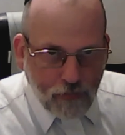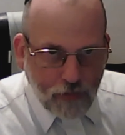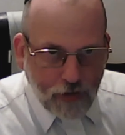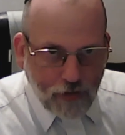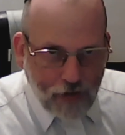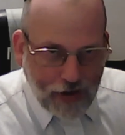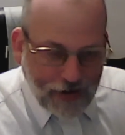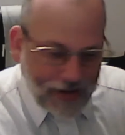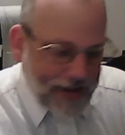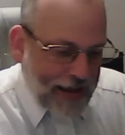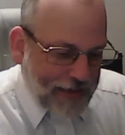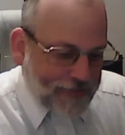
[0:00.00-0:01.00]
Right?
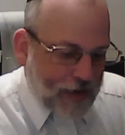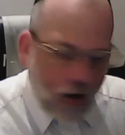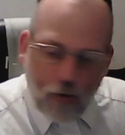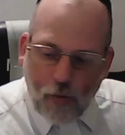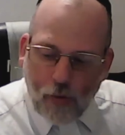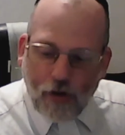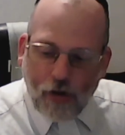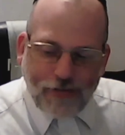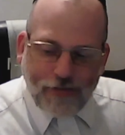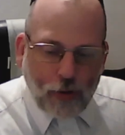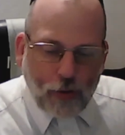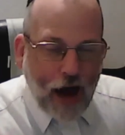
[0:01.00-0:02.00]
And so
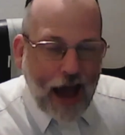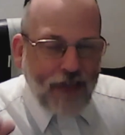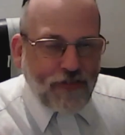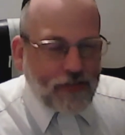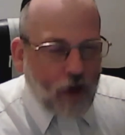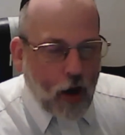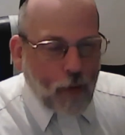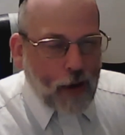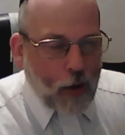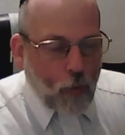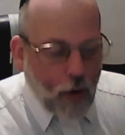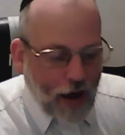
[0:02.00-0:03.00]
life is all
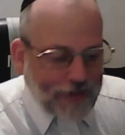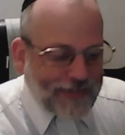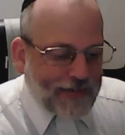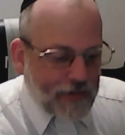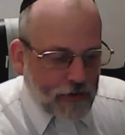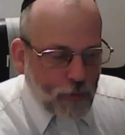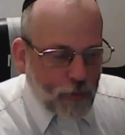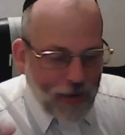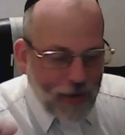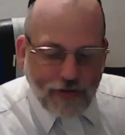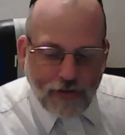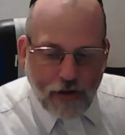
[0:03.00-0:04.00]
about what?
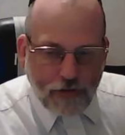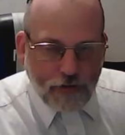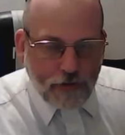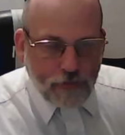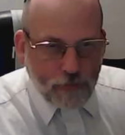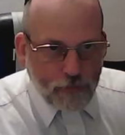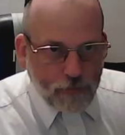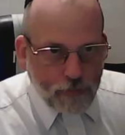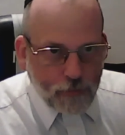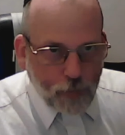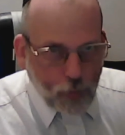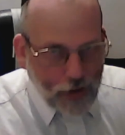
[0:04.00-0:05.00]
Pay attention.
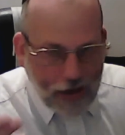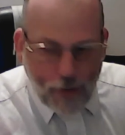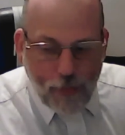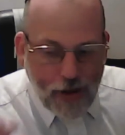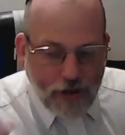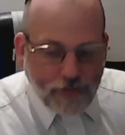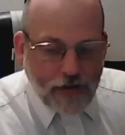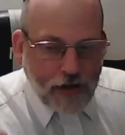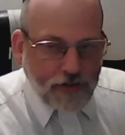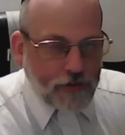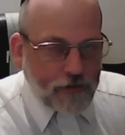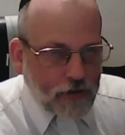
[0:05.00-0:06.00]
We got to pay
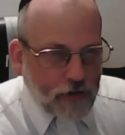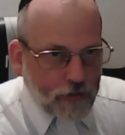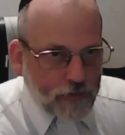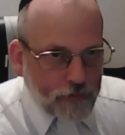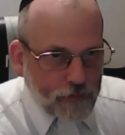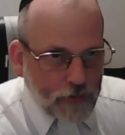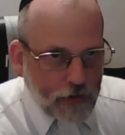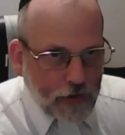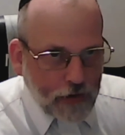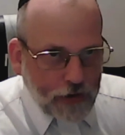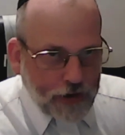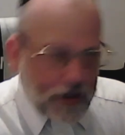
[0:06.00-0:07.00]
attention to life.
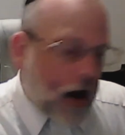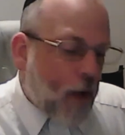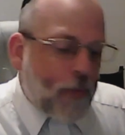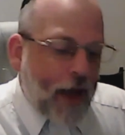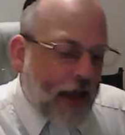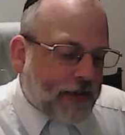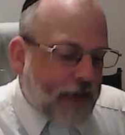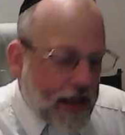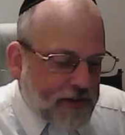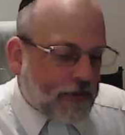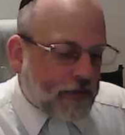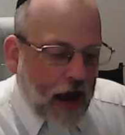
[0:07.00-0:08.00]
You don't pay
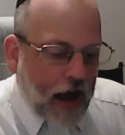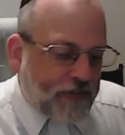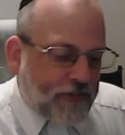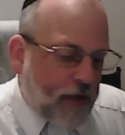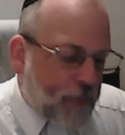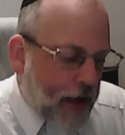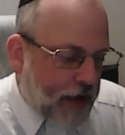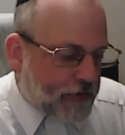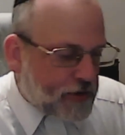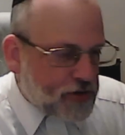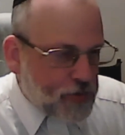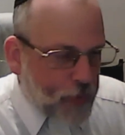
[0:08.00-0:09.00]
attention to life, life
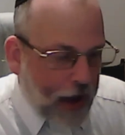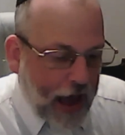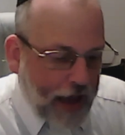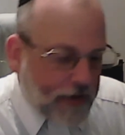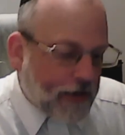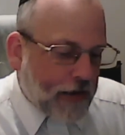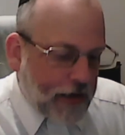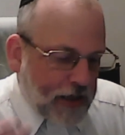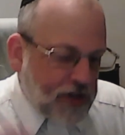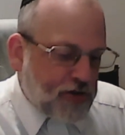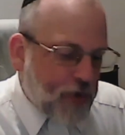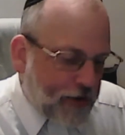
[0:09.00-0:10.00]
passes you by, and you
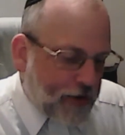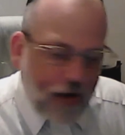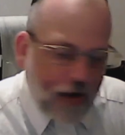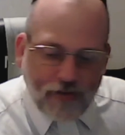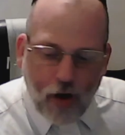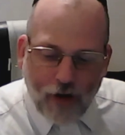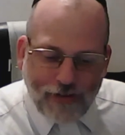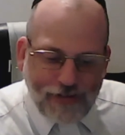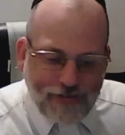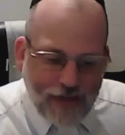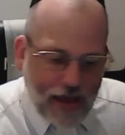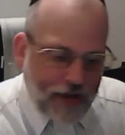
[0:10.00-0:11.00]
transgress all these
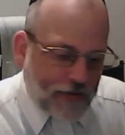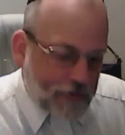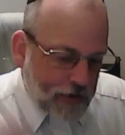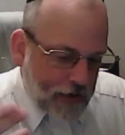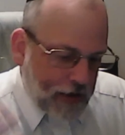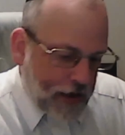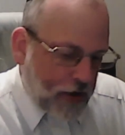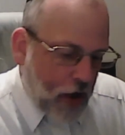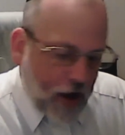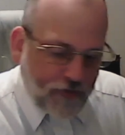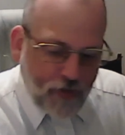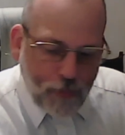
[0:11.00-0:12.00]
things, and
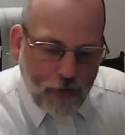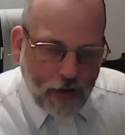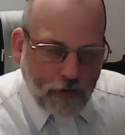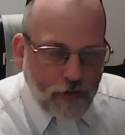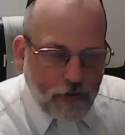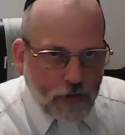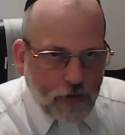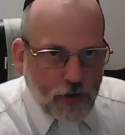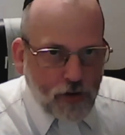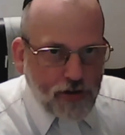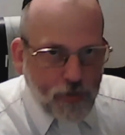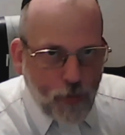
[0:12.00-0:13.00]
God forbid,
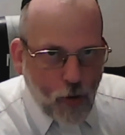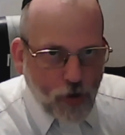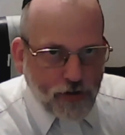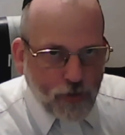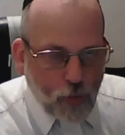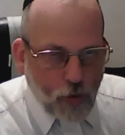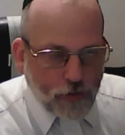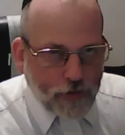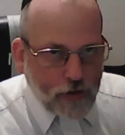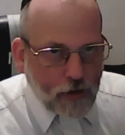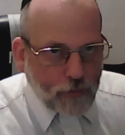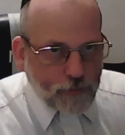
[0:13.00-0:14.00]
lose your portion in the world to come.